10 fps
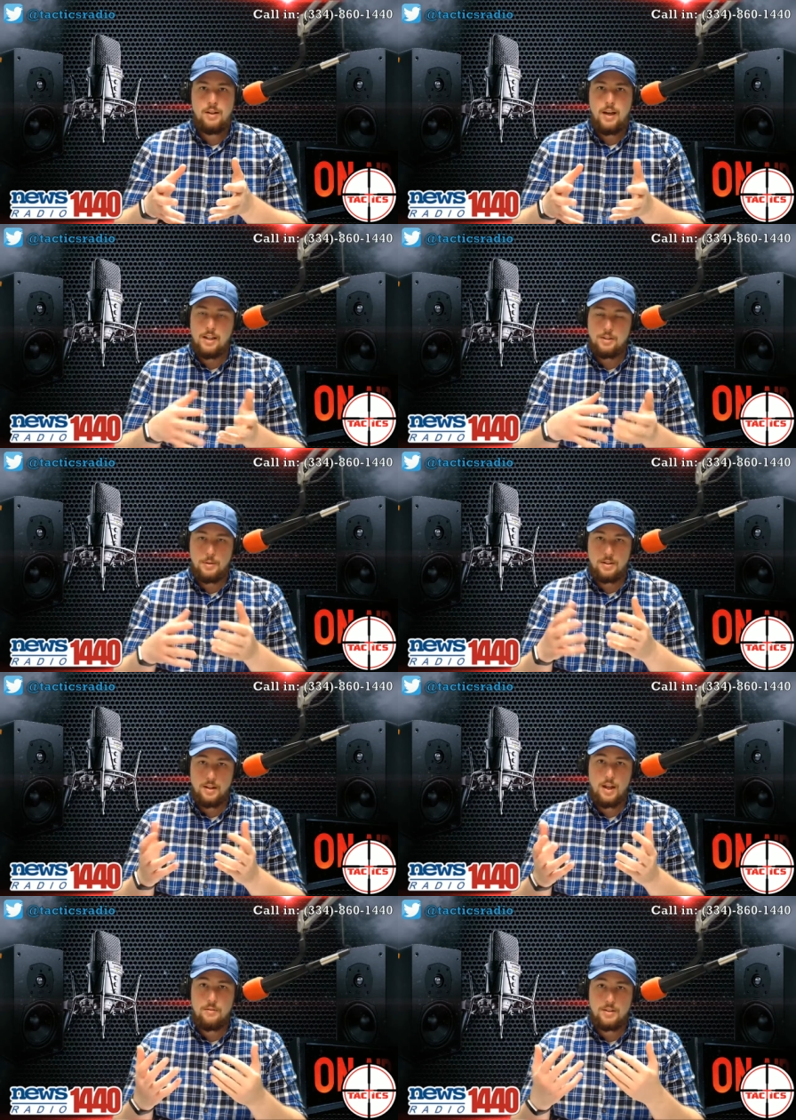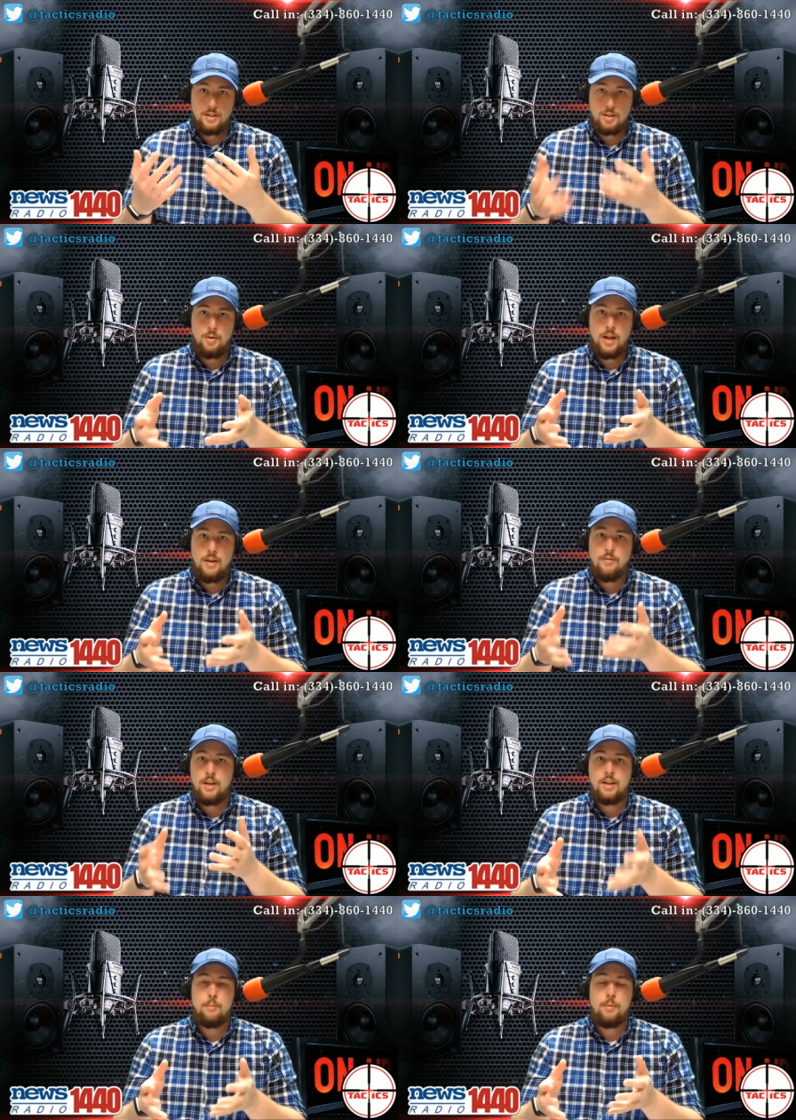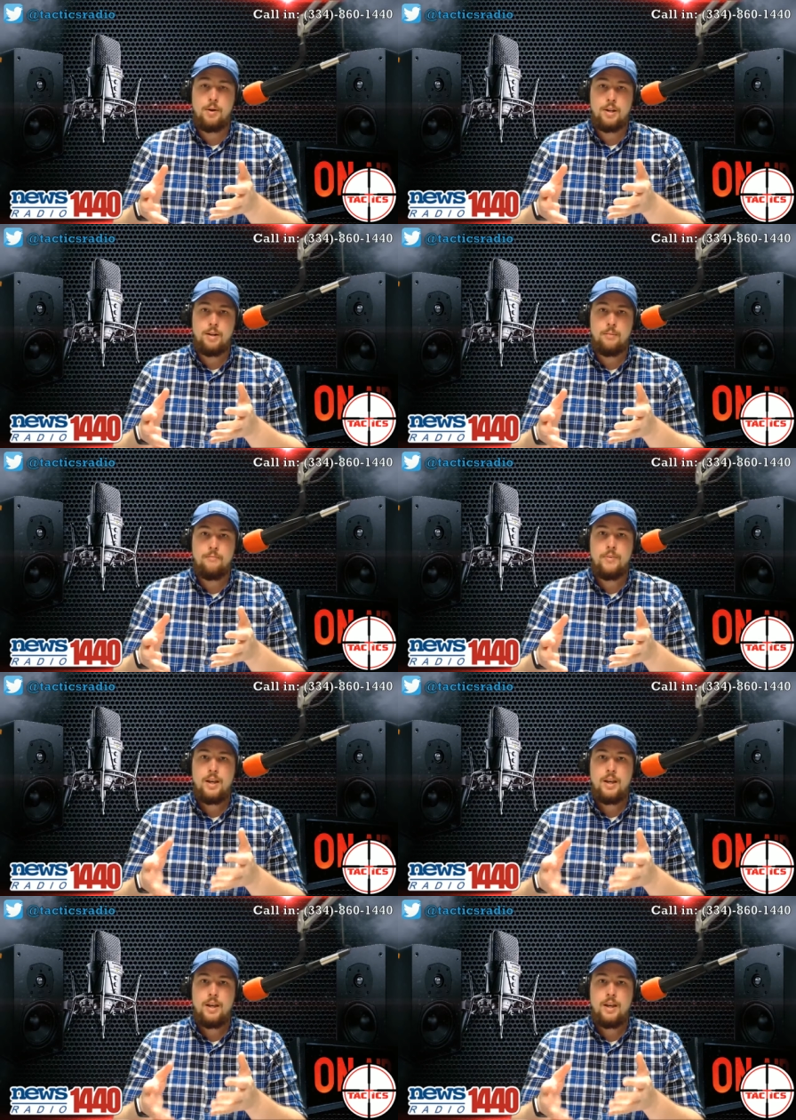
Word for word: and spent a lot of his adult life in Capernaum,